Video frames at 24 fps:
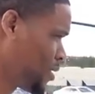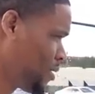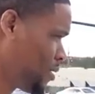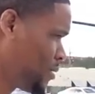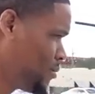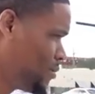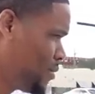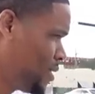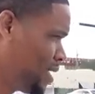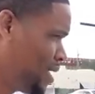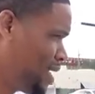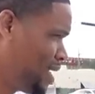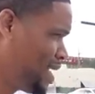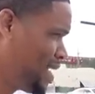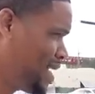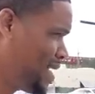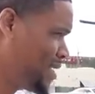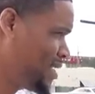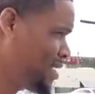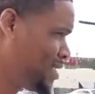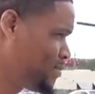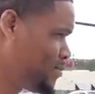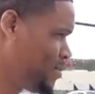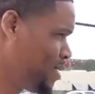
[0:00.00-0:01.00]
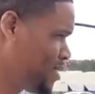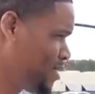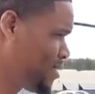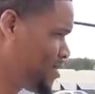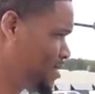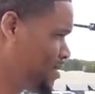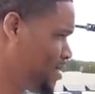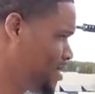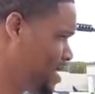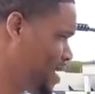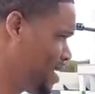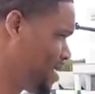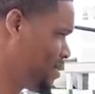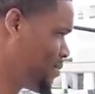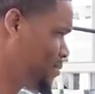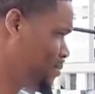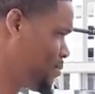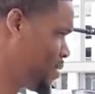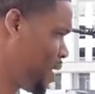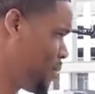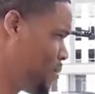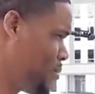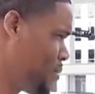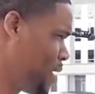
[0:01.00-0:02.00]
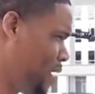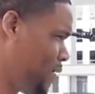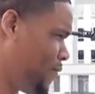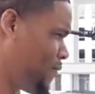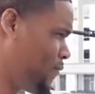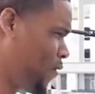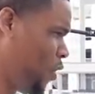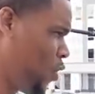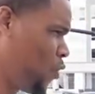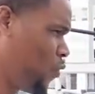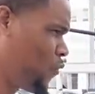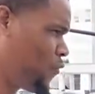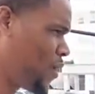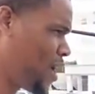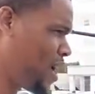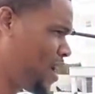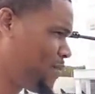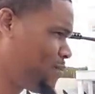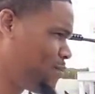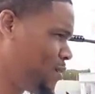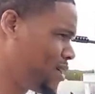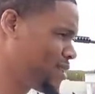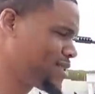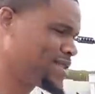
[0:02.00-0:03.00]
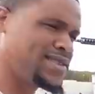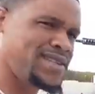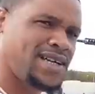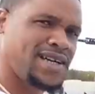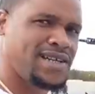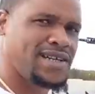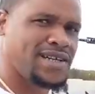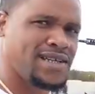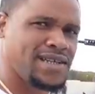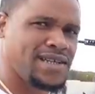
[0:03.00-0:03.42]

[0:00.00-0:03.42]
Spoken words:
I had this like, about 4 or 5 months now.